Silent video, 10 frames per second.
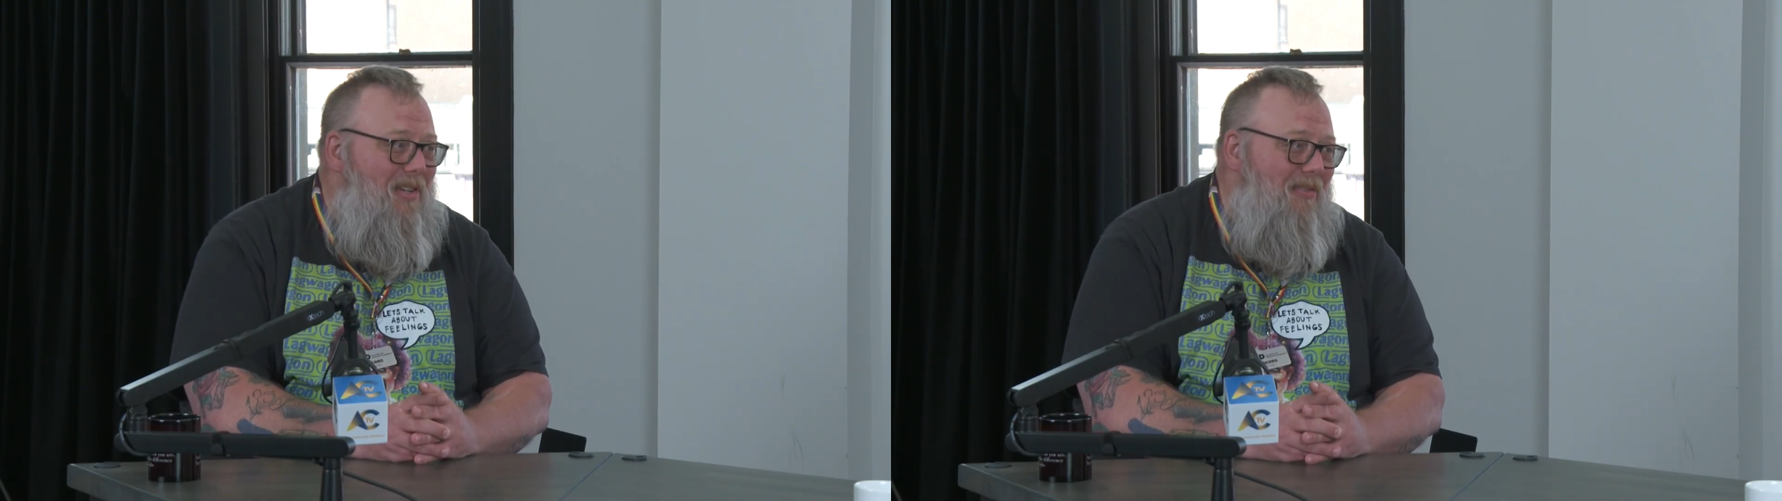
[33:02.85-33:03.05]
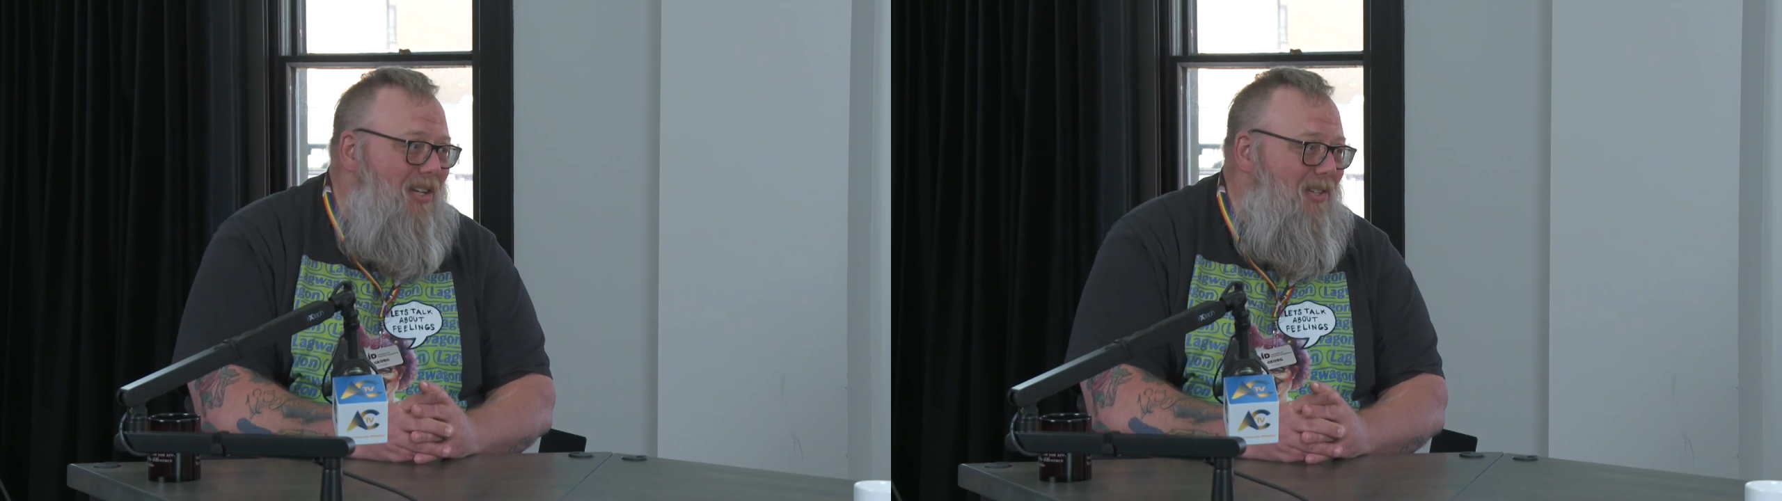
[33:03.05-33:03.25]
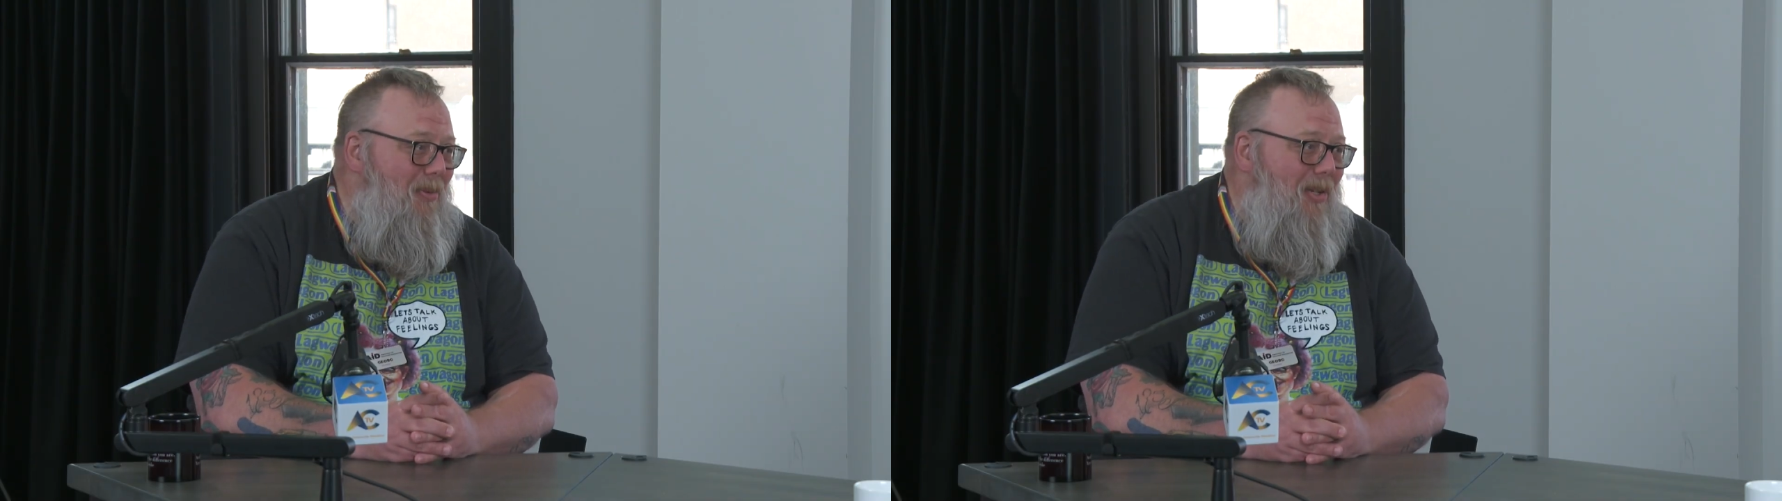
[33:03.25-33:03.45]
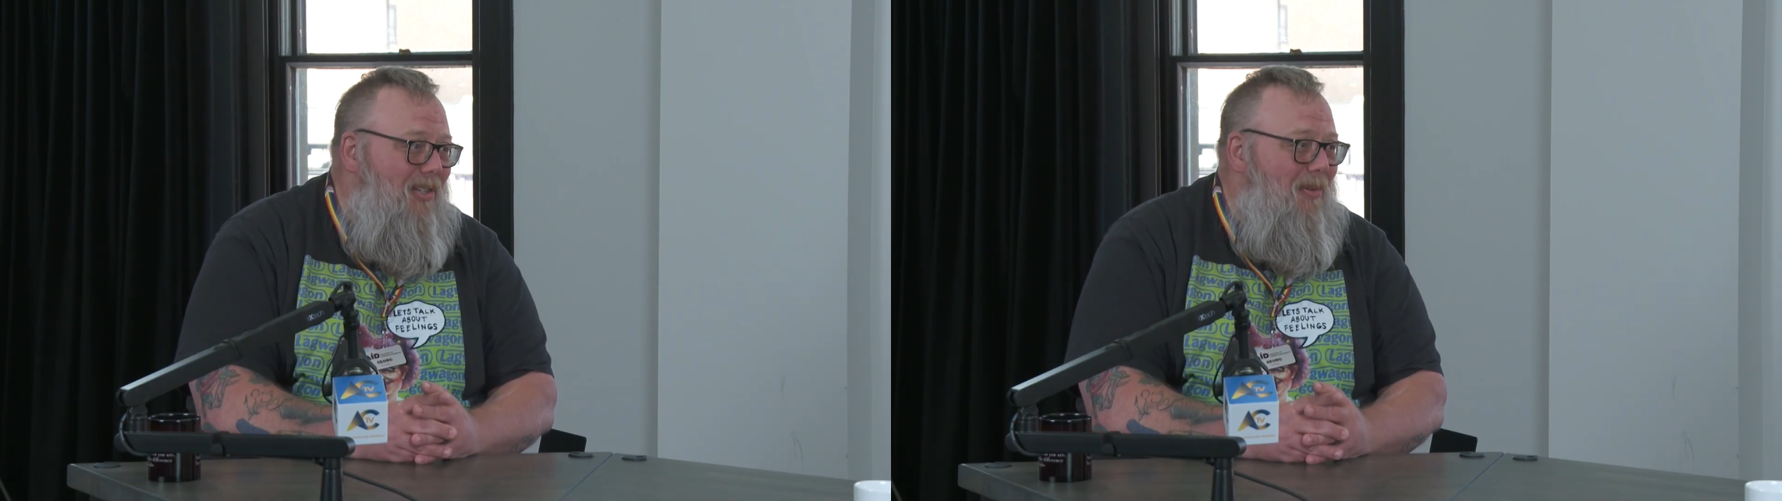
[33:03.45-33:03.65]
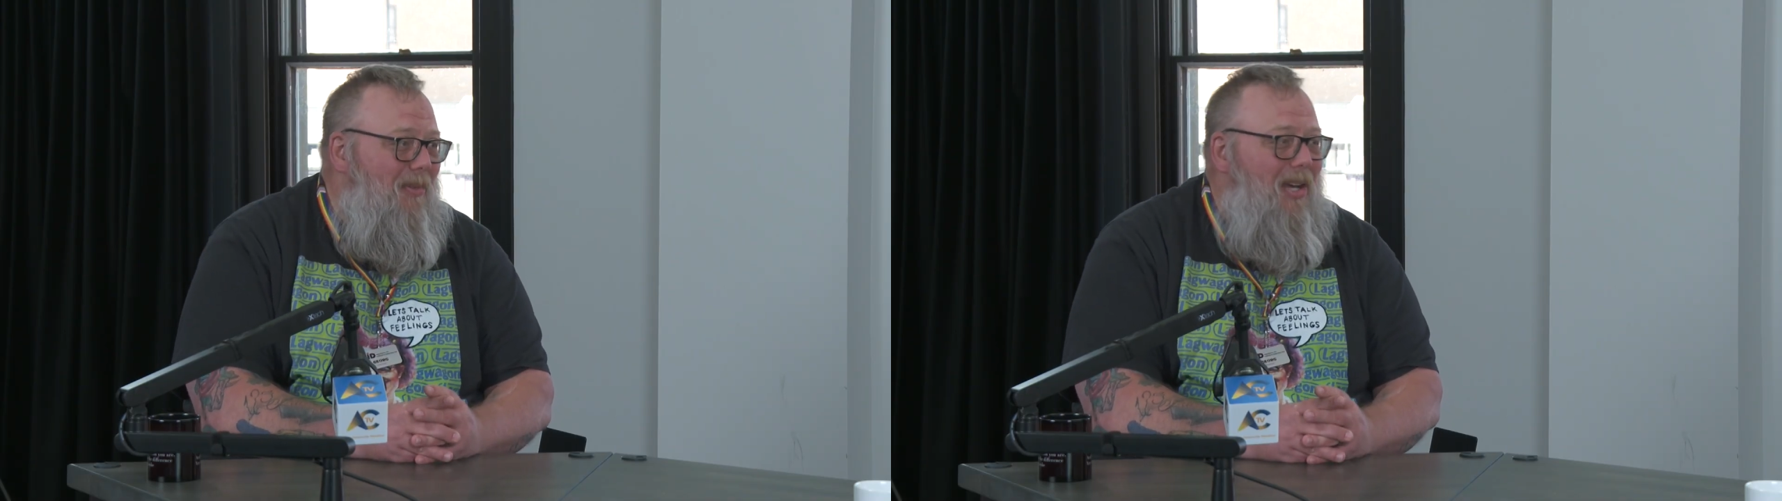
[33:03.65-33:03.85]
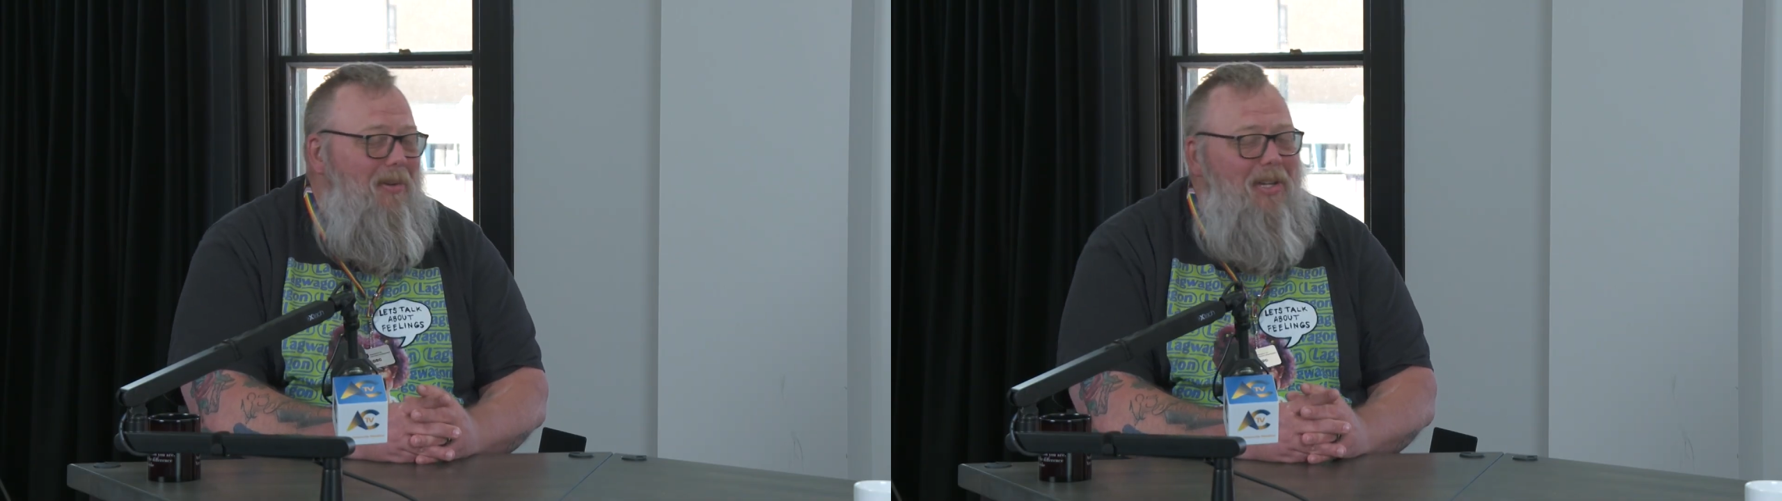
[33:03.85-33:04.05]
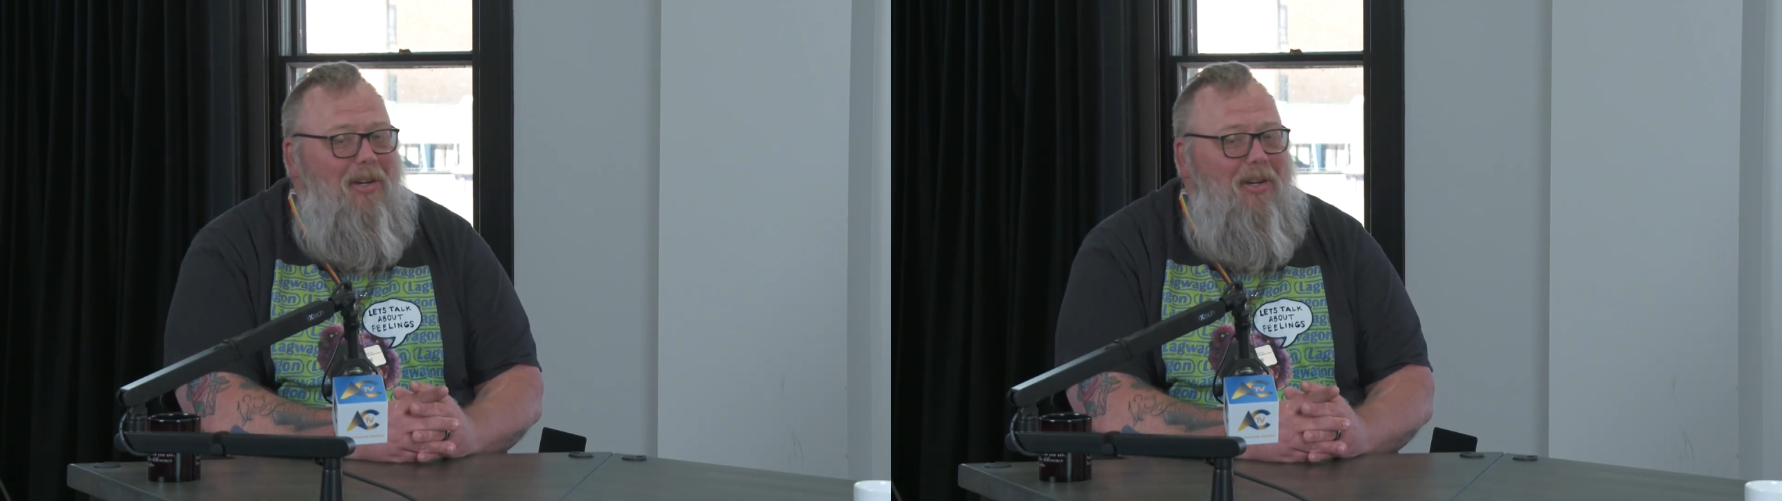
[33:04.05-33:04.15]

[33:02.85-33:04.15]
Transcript: 7 days a week sometimes.